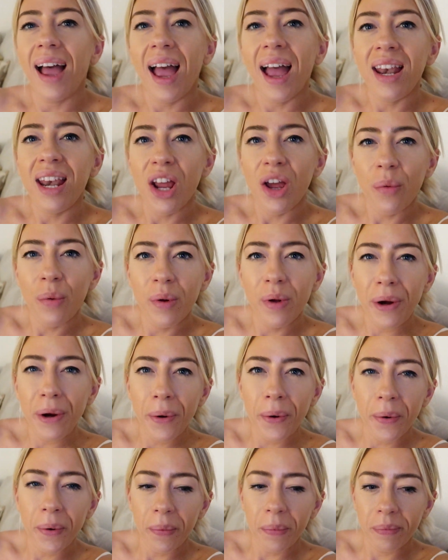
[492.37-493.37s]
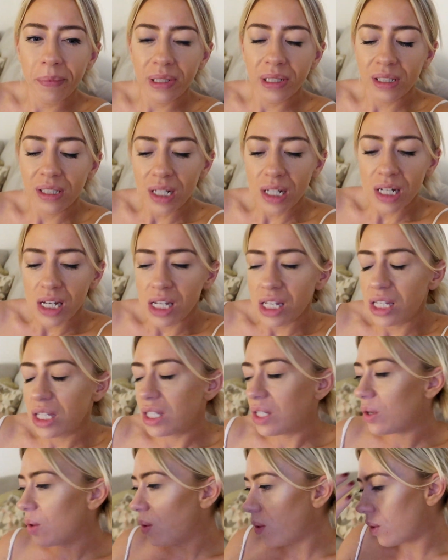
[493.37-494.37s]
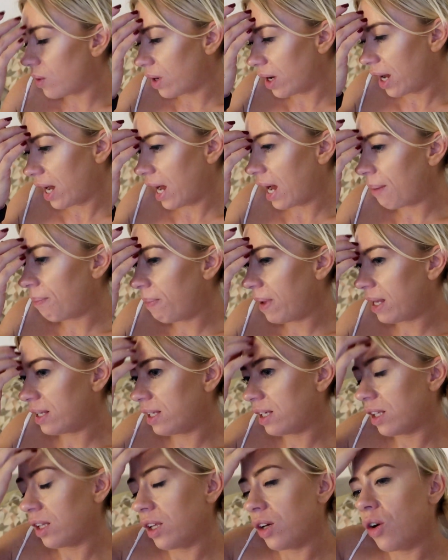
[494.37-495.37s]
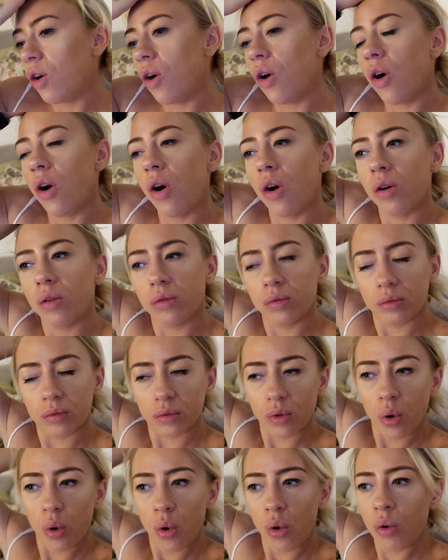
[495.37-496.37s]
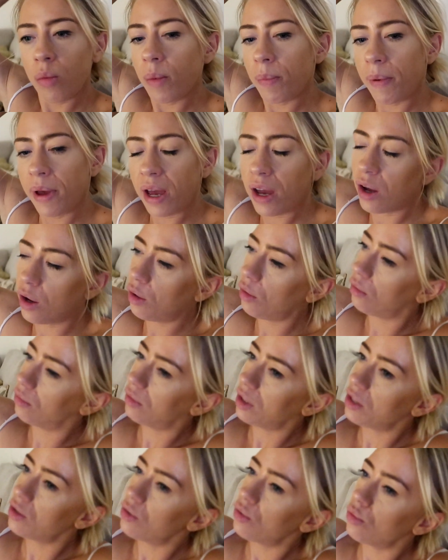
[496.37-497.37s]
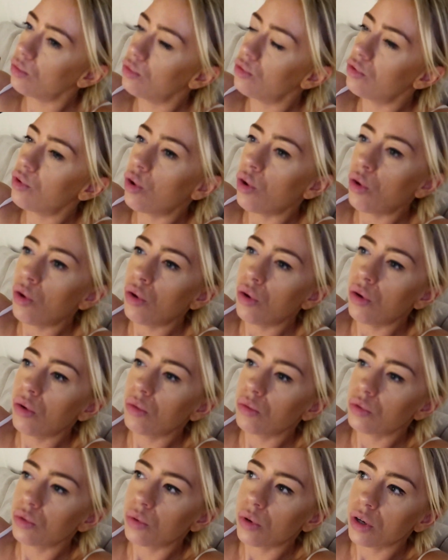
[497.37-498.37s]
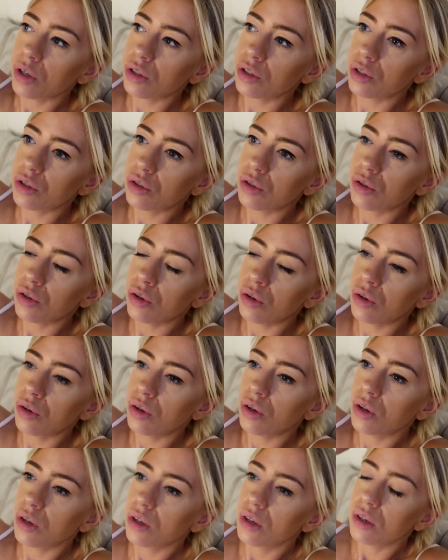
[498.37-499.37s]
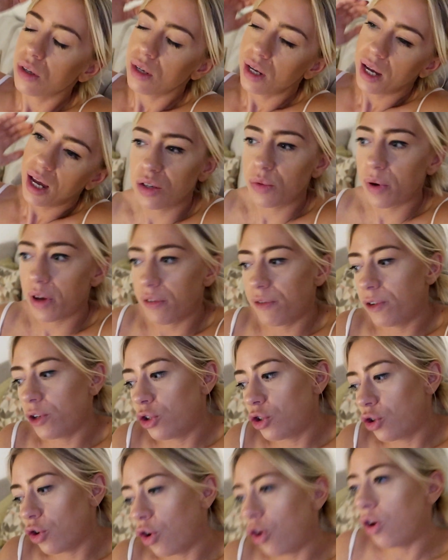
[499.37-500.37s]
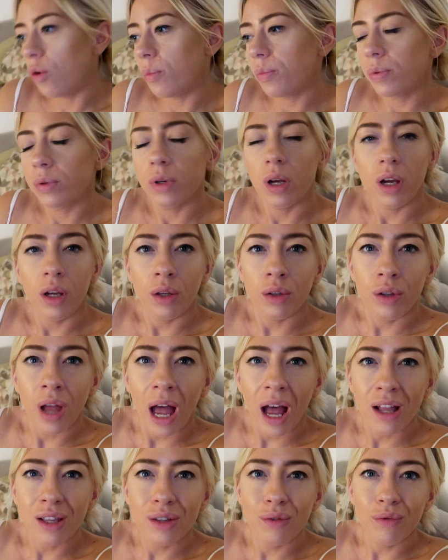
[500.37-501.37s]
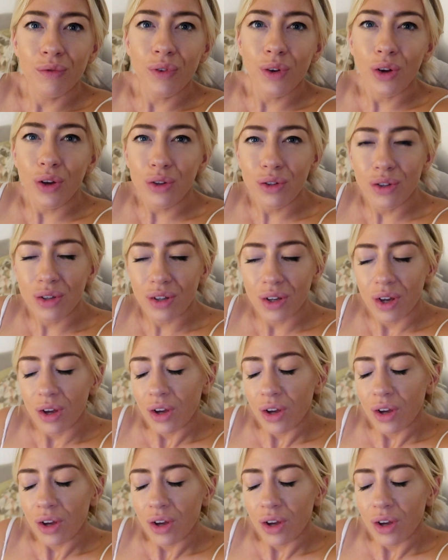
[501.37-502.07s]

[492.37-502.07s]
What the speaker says: And now we are home. So I basically got home about, I don't know, 2:15. Did a quick food shop and had some food,